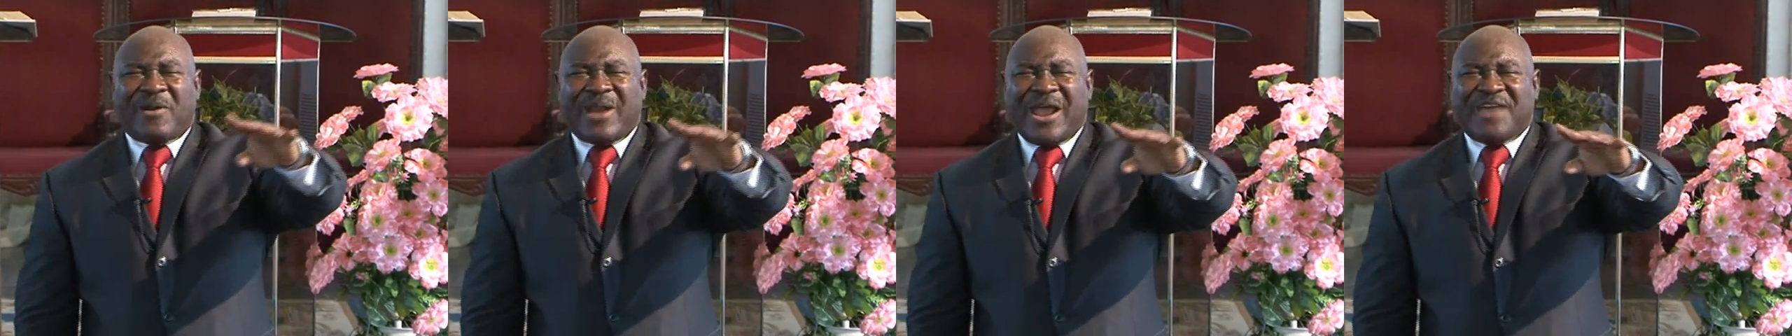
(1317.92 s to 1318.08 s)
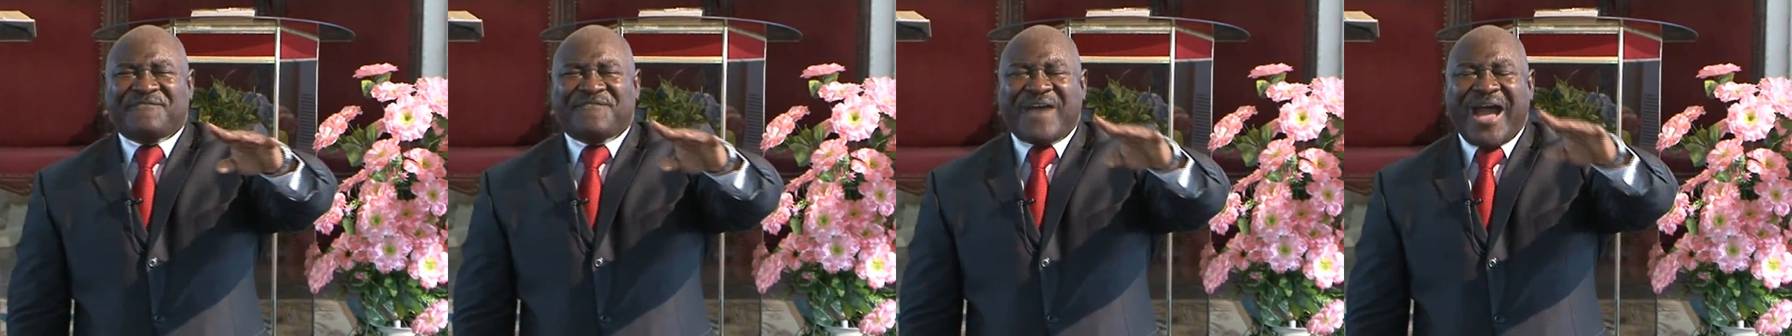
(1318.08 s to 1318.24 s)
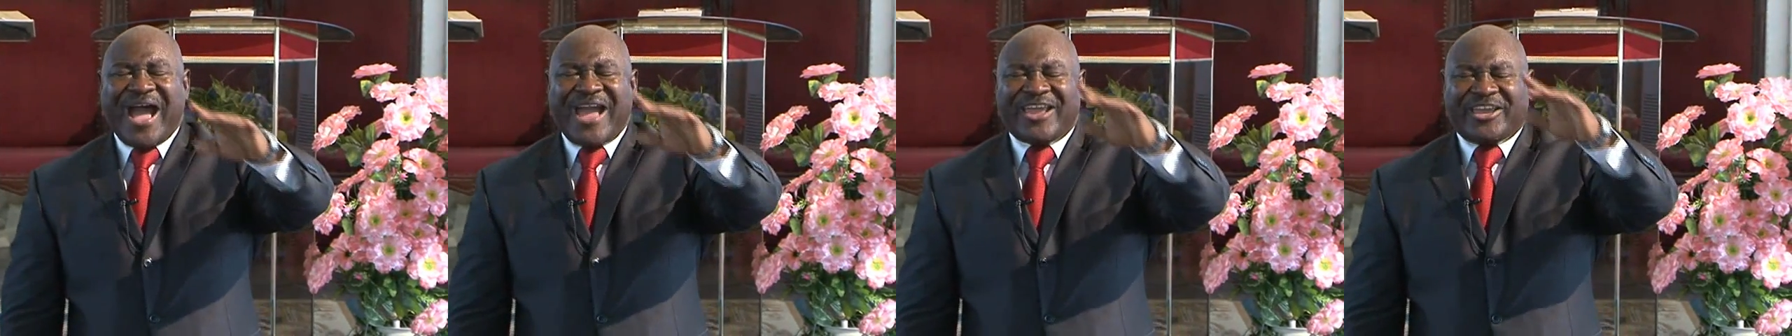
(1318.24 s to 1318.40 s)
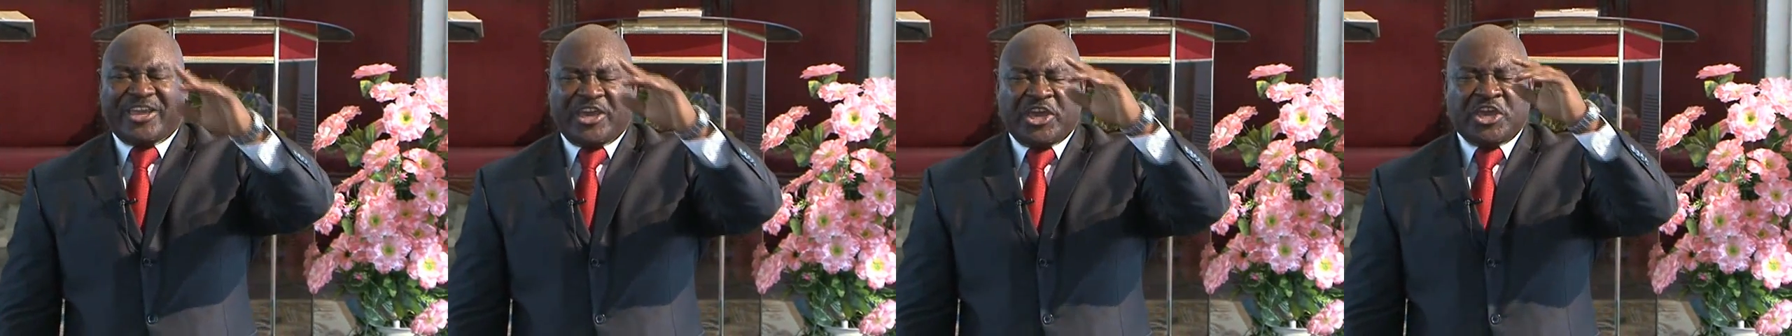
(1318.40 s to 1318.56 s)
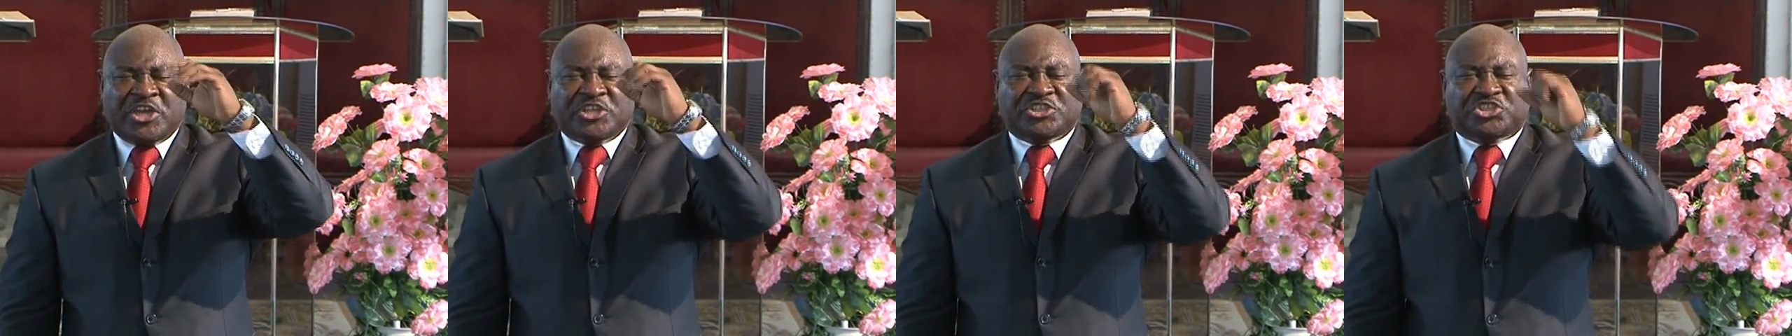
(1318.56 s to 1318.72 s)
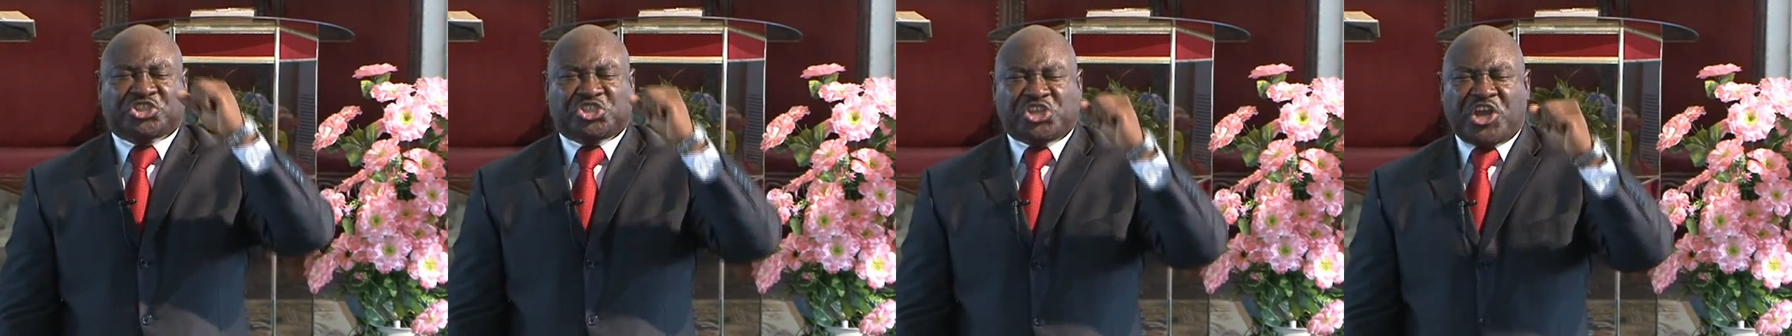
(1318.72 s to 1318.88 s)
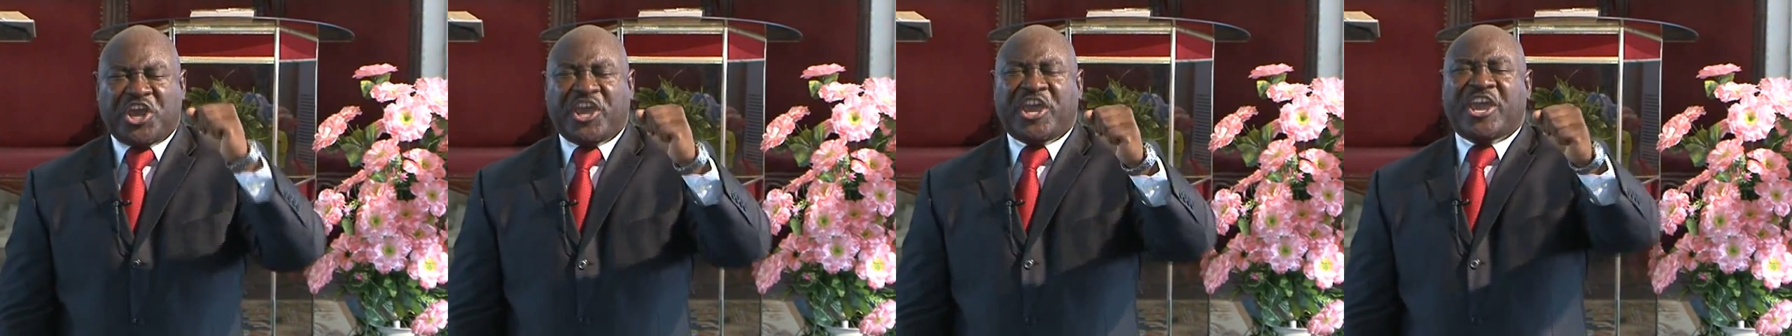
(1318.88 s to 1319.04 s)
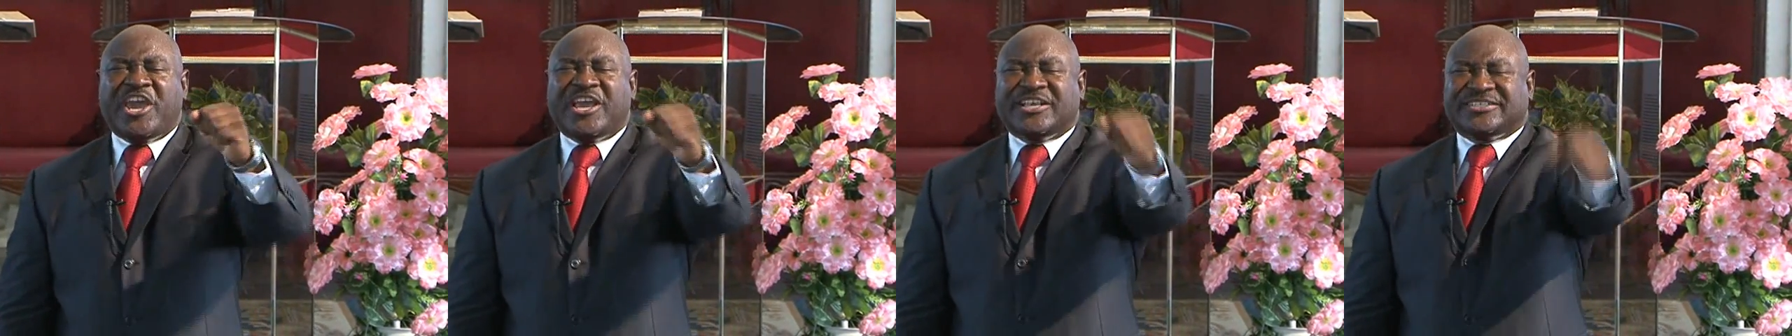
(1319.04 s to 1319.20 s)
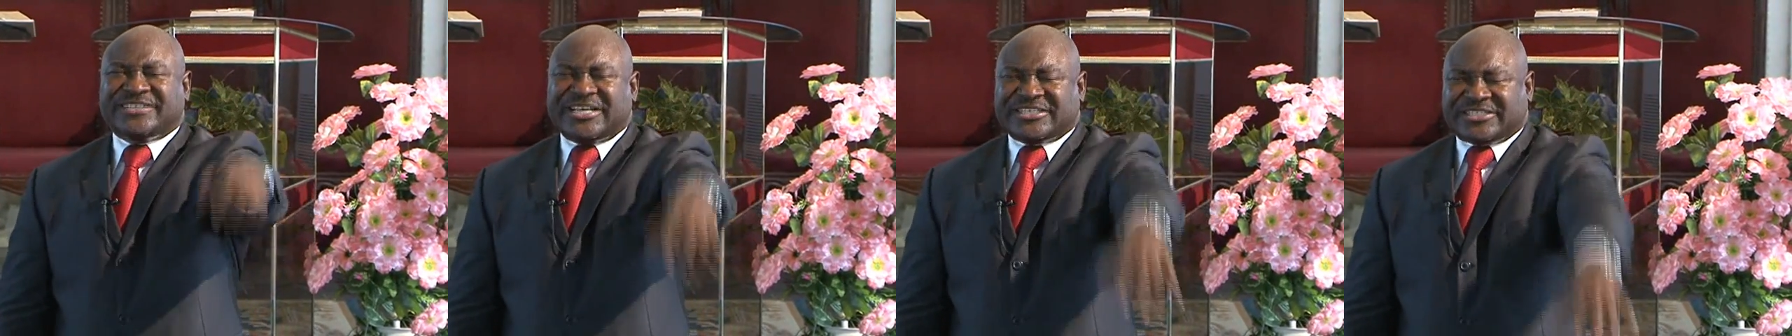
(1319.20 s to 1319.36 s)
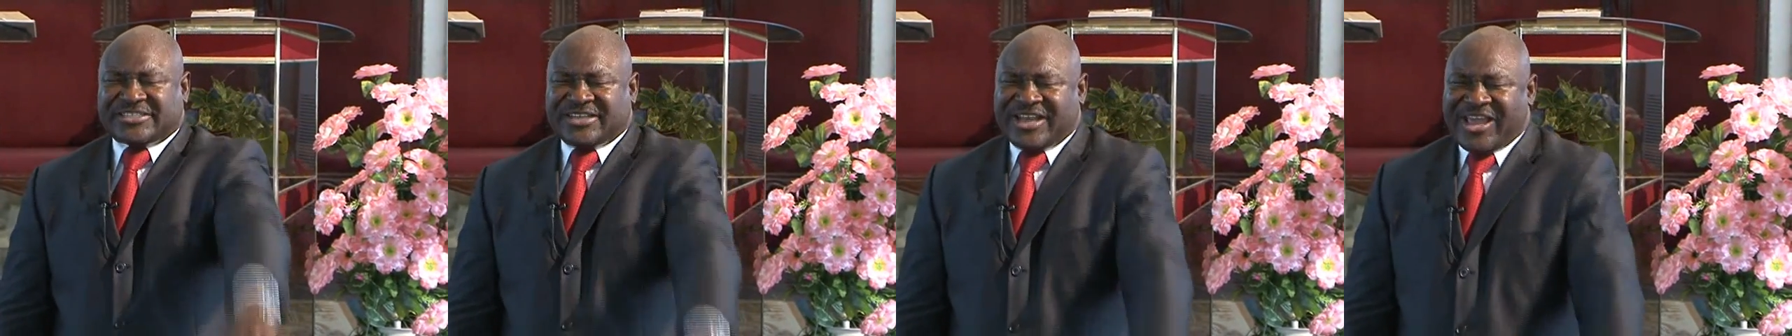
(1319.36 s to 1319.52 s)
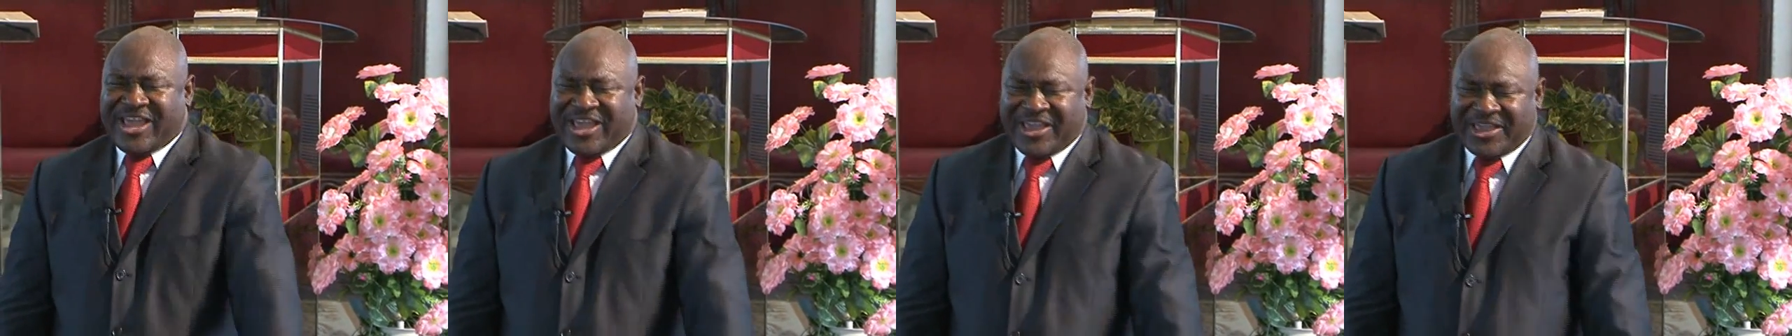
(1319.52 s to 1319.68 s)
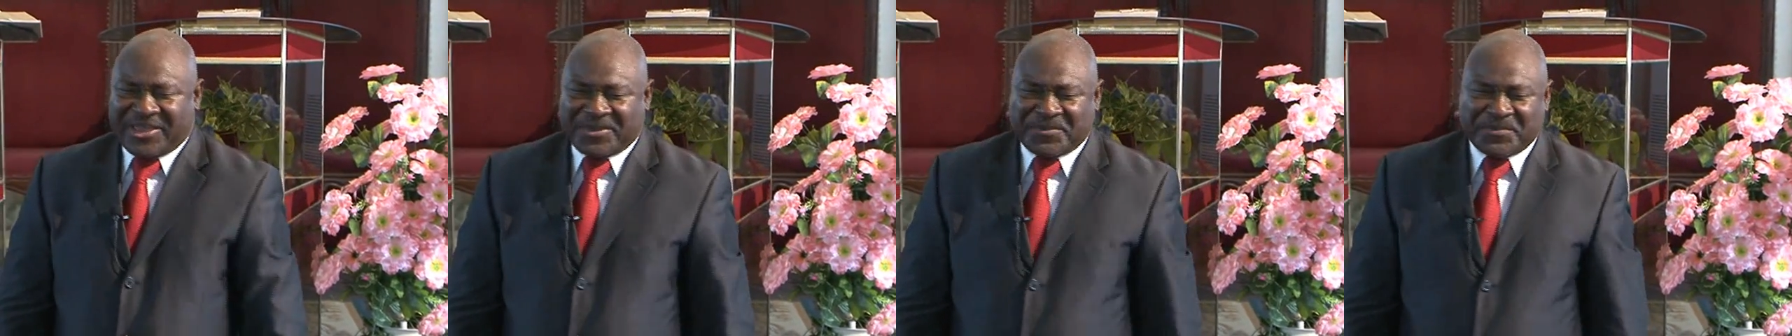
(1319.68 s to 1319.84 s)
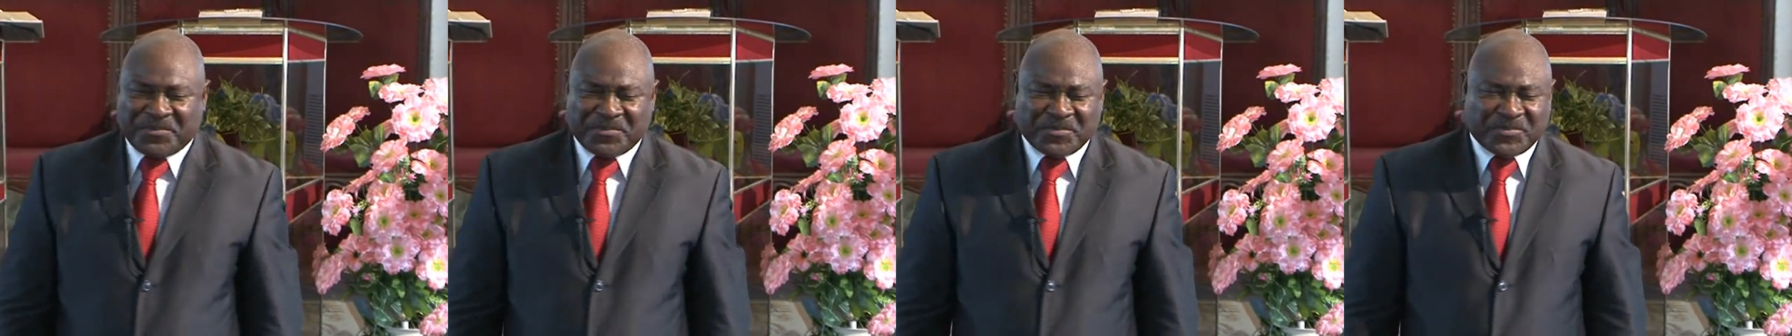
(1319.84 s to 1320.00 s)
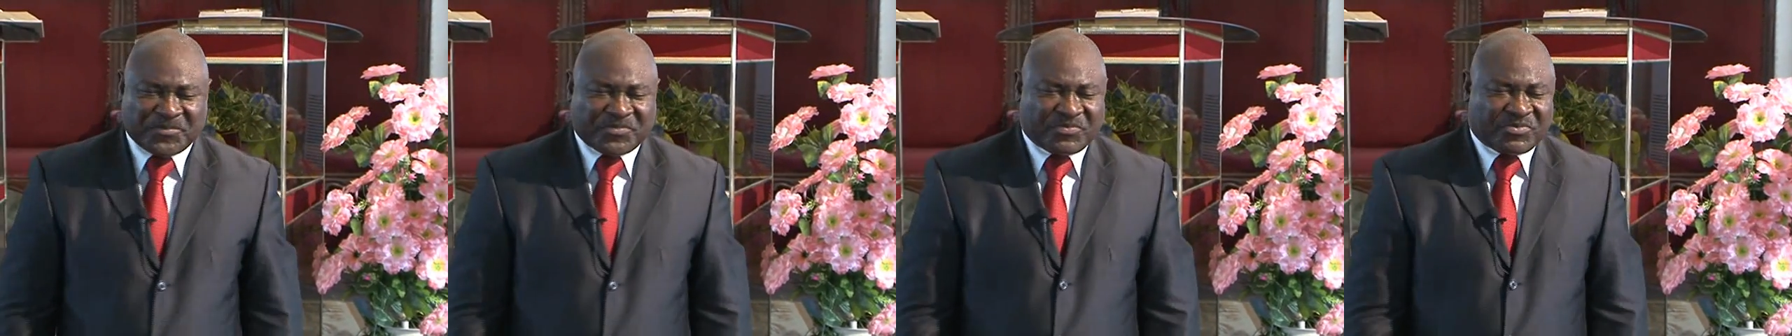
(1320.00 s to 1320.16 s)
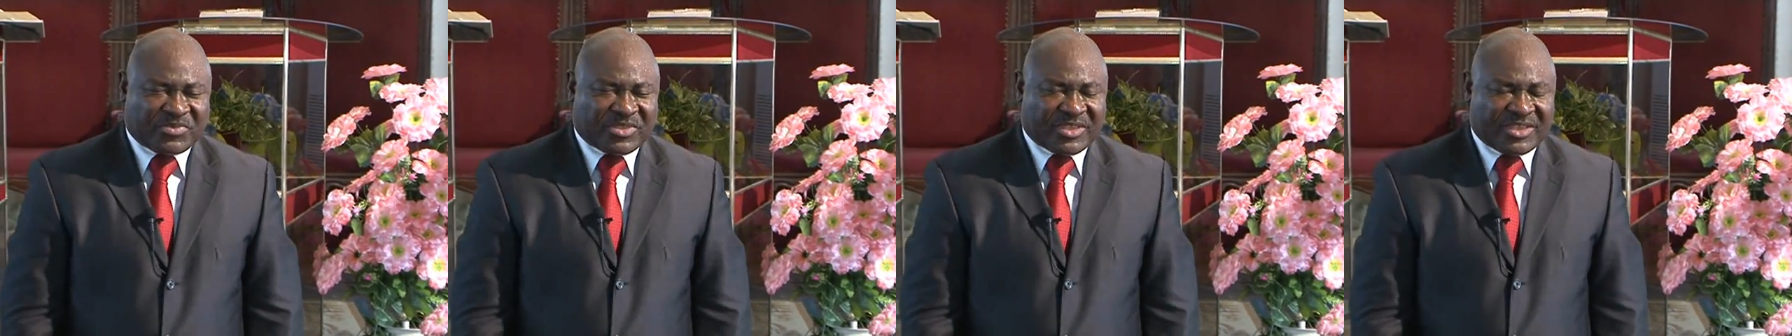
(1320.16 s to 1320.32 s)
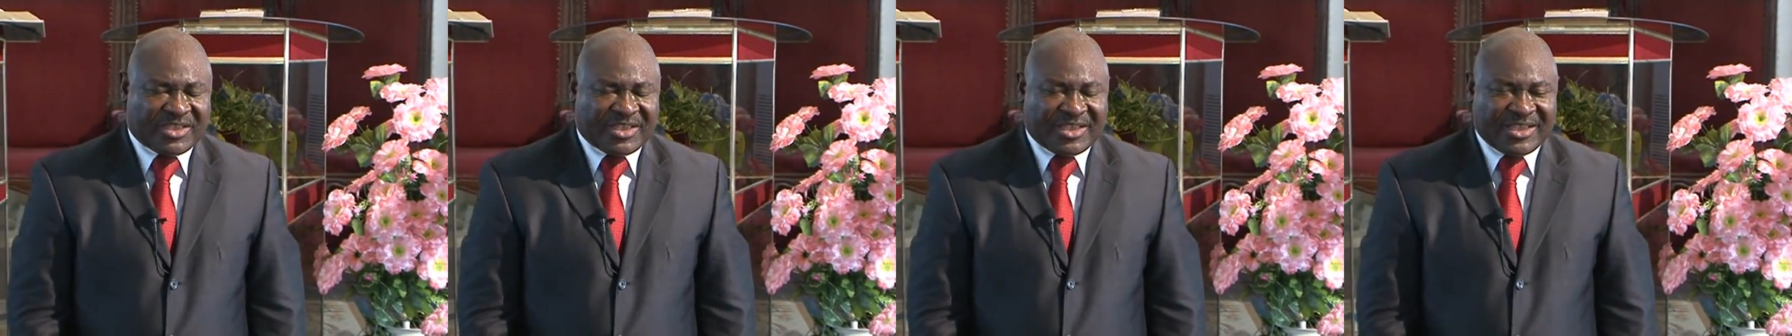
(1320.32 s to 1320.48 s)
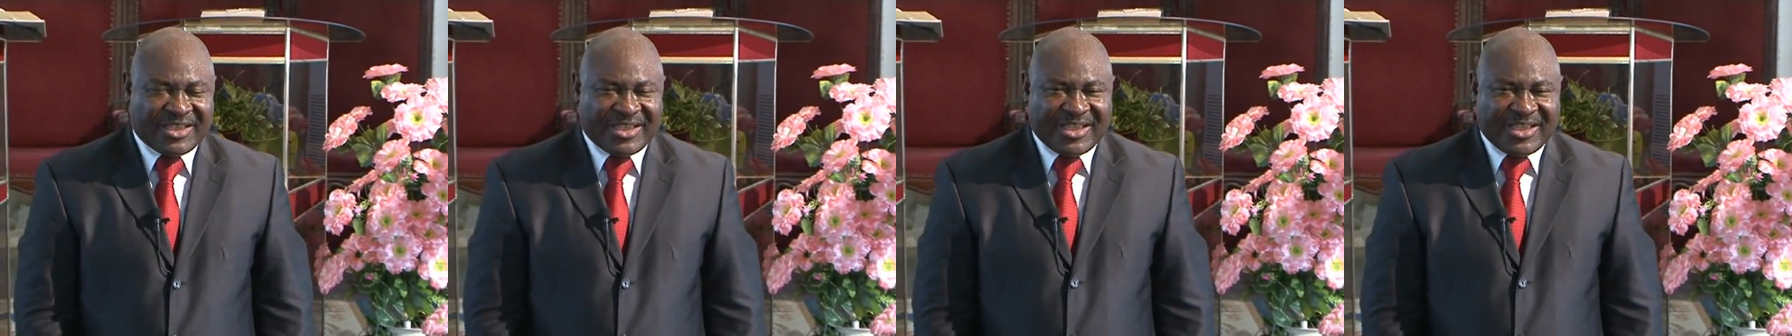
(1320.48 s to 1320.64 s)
Now and forever in Jesus' name.